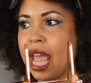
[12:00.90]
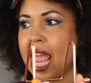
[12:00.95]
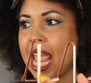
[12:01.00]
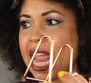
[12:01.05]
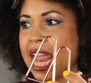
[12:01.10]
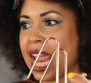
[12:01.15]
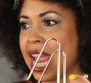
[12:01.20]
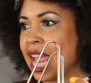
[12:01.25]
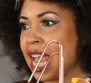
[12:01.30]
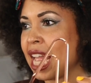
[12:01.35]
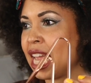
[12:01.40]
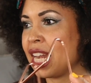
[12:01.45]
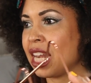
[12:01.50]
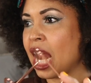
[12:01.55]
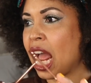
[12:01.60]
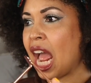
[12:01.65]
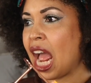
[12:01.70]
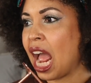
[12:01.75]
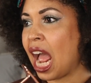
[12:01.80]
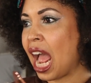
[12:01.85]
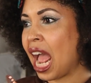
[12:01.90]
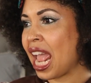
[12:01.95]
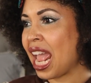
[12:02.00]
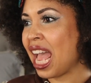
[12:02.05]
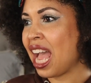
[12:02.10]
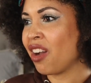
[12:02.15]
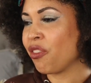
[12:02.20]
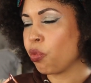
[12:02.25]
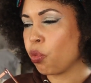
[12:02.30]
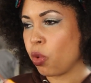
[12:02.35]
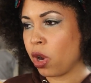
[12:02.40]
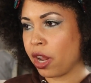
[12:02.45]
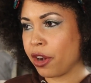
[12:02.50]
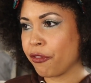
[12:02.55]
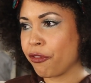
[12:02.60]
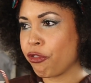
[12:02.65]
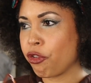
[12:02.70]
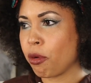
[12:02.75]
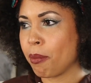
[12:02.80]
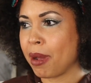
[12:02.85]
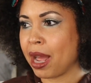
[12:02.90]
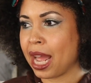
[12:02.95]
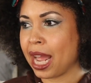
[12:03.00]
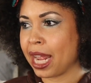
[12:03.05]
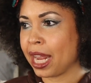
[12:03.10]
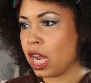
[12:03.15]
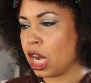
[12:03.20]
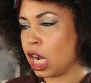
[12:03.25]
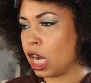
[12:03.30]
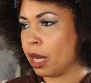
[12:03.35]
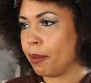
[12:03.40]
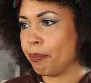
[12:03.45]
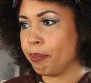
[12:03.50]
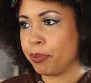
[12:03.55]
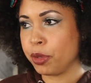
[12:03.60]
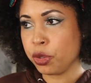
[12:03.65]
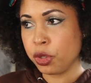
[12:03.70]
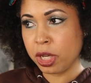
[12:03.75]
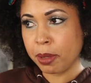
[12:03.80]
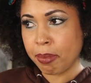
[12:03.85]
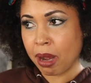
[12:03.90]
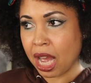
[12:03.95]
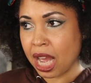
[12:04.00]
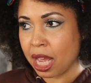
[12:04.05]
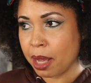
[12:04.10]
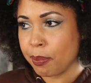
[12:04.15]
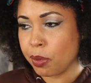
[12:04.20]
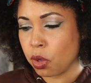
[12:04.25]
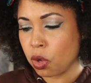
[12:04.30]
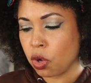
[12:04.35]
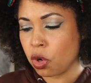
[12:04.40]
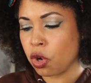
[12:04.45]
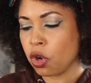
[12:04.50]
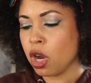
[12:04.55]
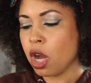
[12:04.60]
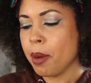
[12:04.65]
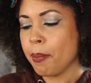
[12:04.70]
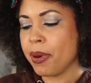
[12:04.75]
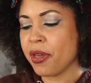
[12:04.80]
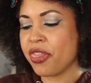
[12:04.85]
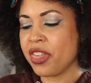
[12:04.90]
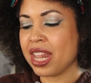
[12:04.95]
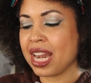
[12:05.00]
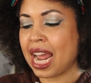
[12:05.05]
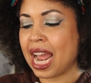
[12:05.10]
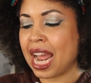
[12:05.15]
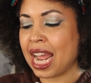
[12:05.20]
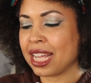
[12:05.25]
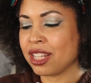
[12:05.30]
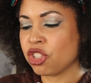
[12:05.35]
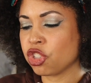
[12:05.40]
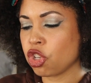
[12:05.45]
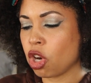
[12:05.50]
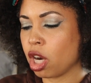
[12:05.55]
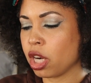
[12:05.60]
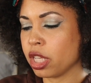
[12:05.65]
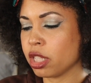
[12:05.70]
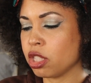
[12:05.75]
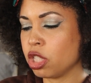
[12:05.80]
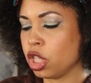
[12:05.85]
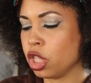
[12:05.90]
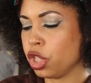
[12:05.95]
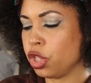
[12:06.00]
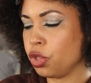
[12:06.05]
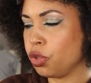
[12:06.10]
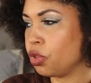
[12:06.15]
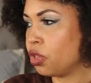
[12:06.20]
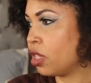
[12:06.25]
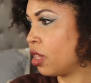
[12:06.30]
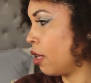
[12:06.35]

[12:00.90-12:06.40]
and I have one for my beauty Bible, but then I started to use